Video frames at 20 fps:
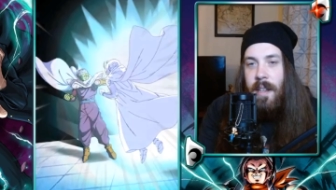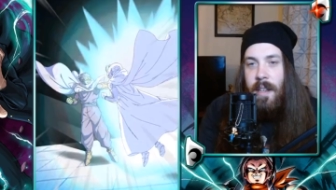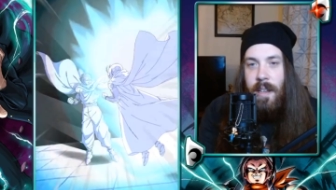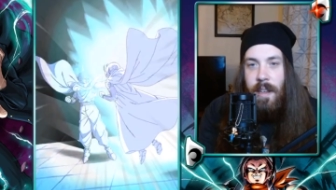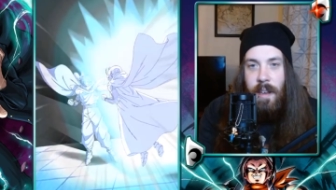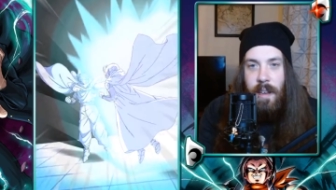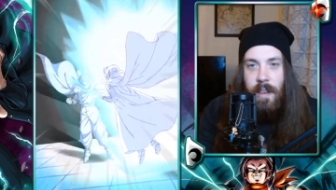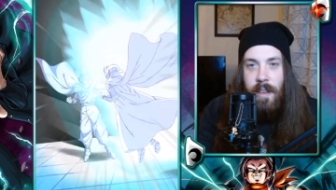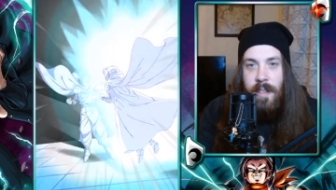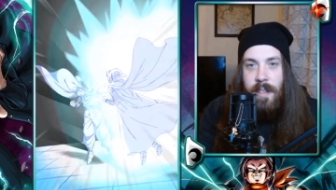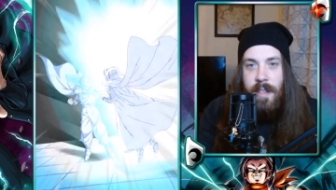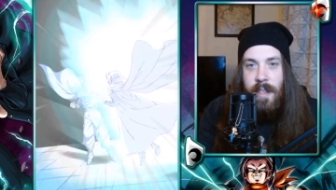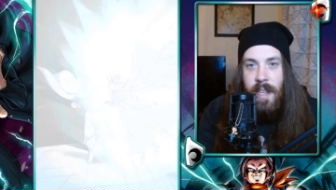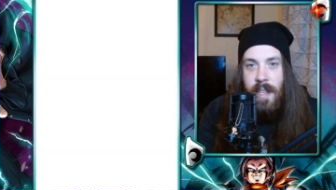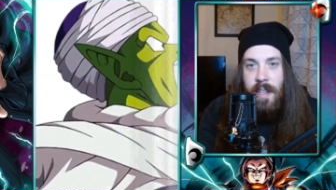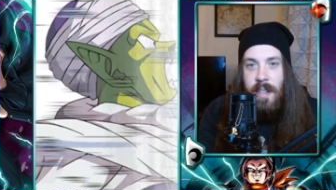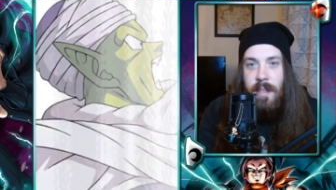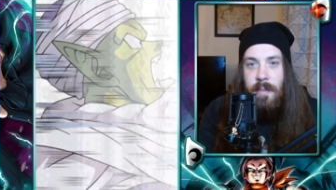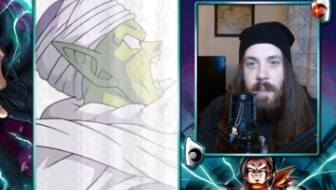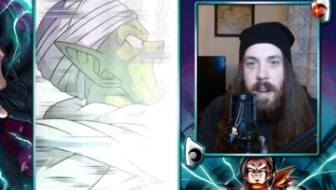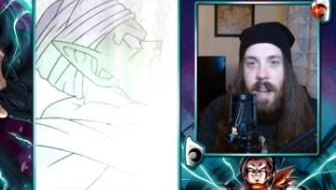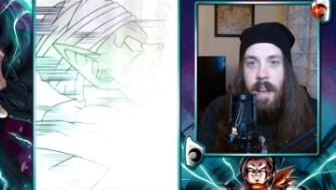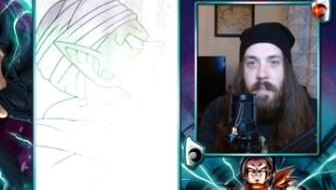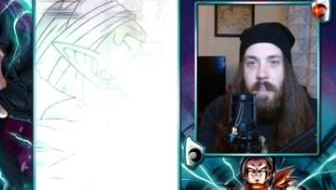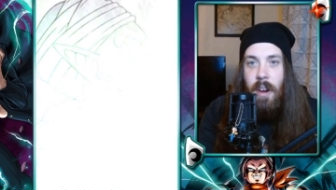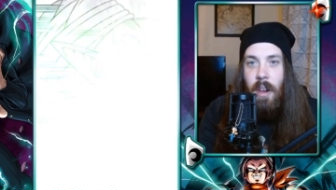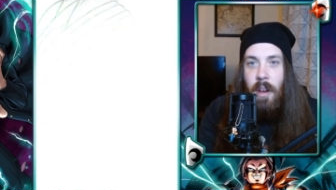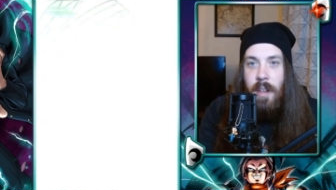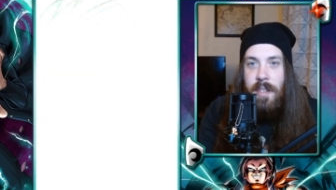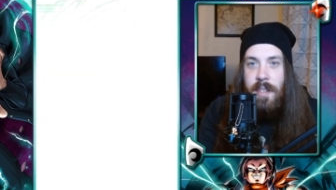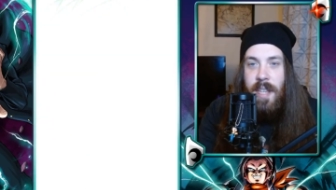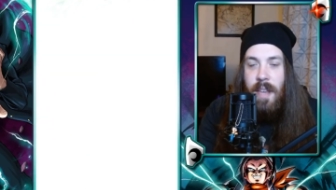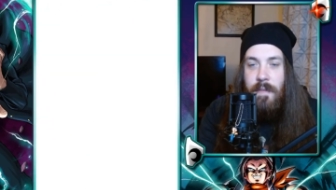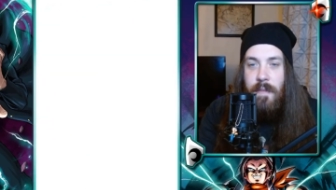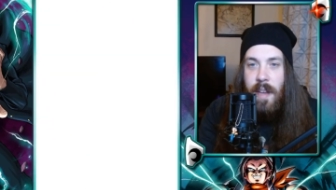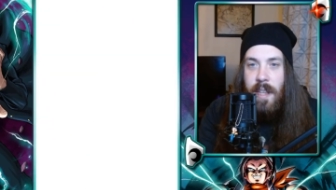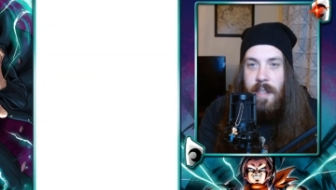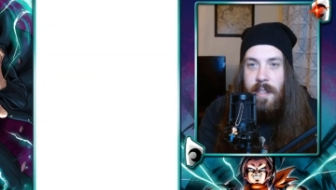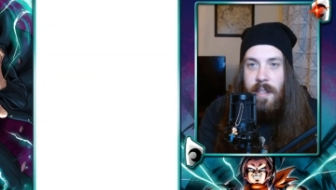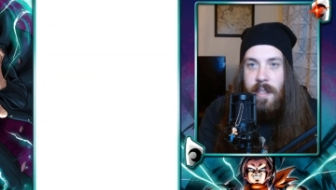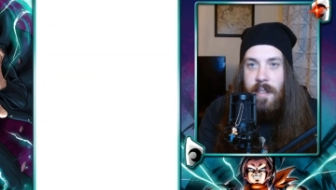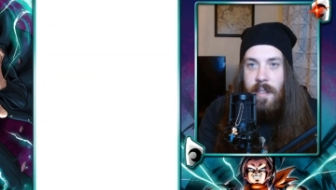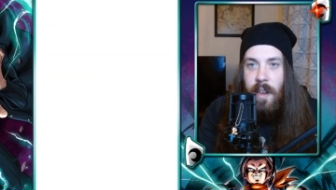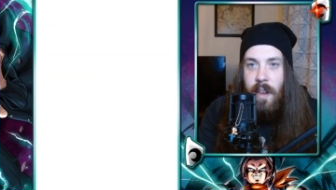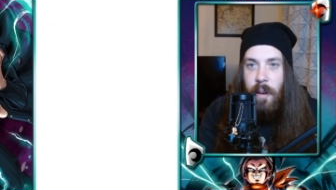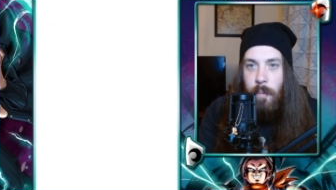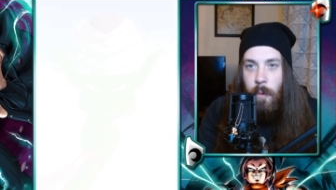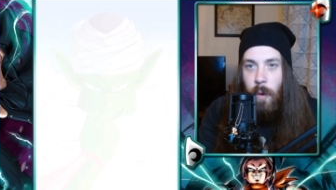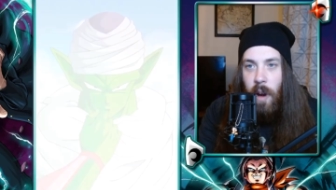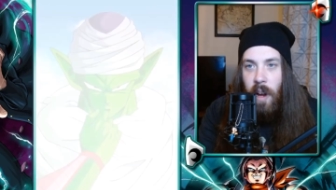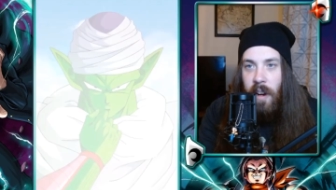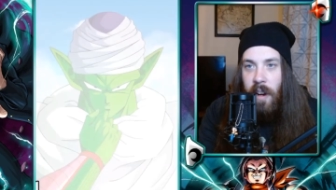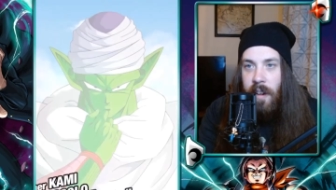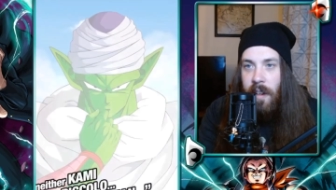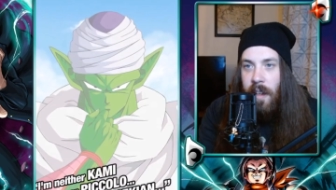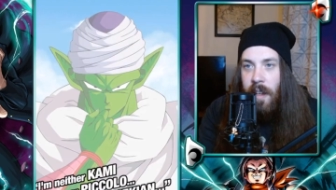Because he doesn't really have a lot of defense in turn one.